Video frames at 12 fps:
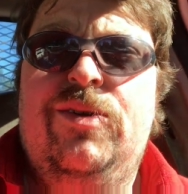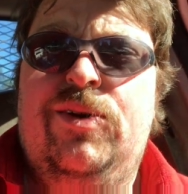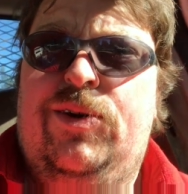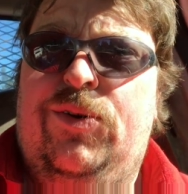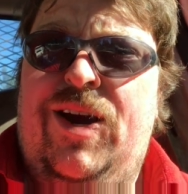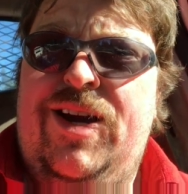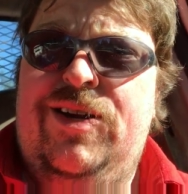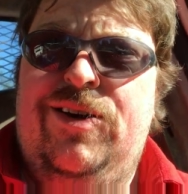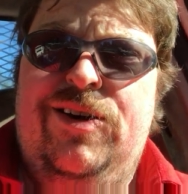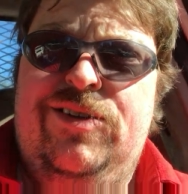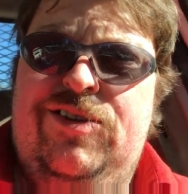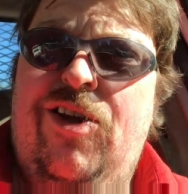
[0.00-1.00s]
The
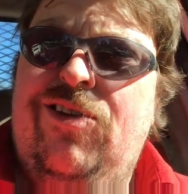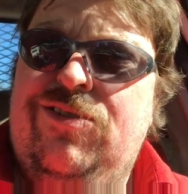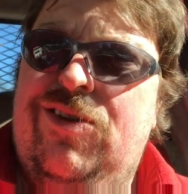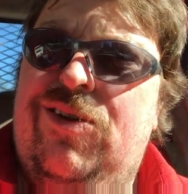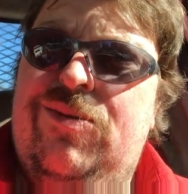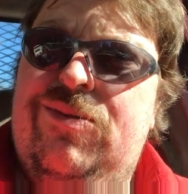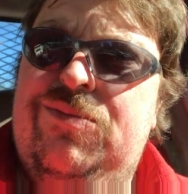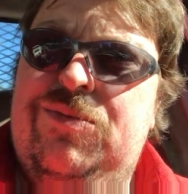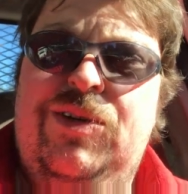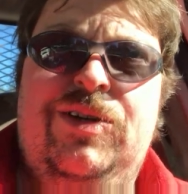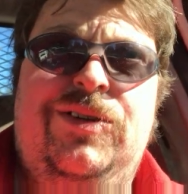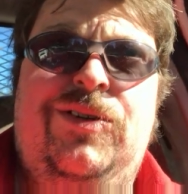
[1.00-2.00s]
grinder and a sawzall.
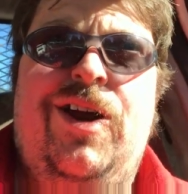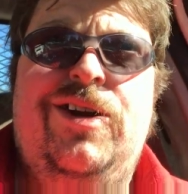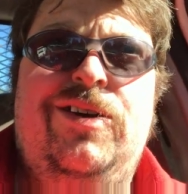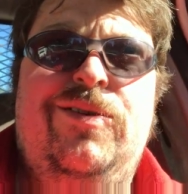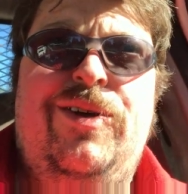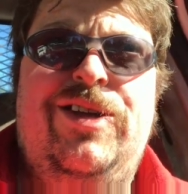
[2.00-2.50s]
grinder